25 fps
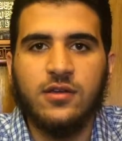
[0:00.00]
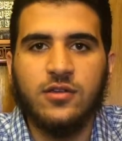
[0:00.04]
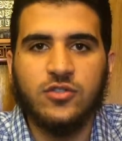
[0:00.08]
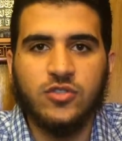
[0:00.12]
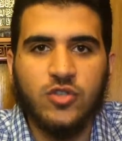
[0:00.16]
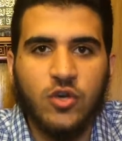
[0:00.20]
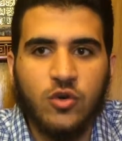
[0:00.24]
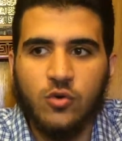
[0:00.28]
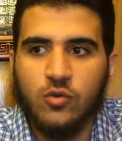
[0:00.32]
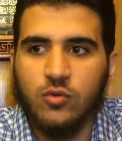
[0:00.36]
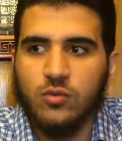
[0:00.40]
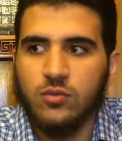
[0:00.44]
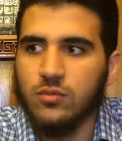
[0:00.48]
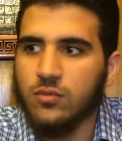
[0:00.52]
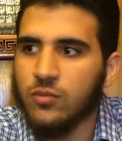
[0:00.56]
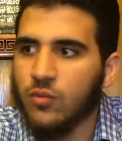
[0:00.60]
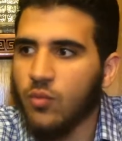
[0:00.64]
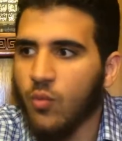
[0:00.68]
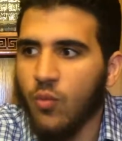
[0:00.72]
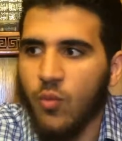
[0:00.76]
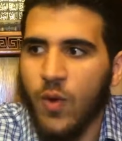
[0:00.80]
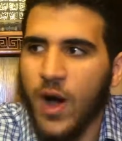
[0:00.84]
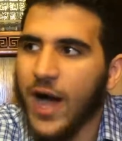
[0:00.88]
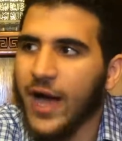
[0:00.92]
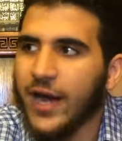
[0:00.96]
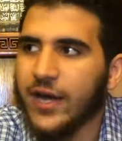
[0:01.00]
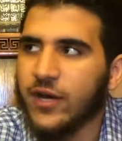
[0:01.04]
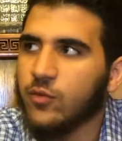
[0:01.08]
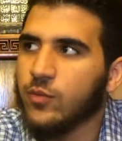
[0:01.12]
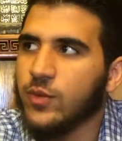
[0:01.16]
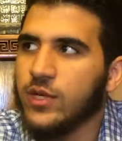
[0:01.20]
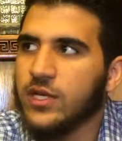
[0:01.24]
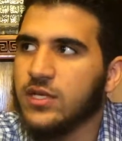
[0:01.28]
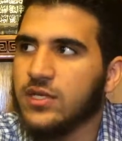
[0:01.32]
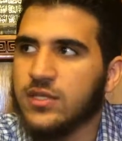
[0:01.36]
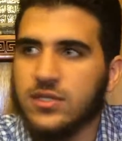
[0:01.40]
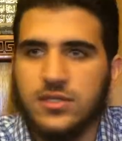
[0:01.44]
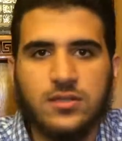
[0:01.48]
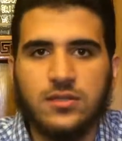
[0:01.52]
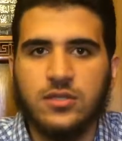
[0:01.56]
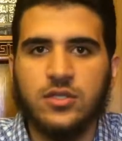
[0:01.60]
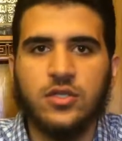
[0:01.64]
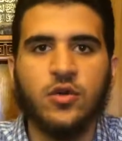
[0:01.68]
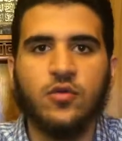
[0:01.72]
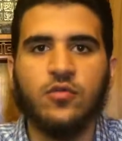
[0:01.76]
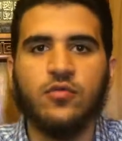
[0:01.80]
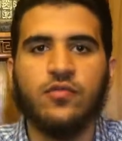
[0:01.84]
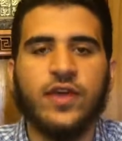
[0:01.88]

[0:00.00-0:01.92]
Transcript: So why do we, you know,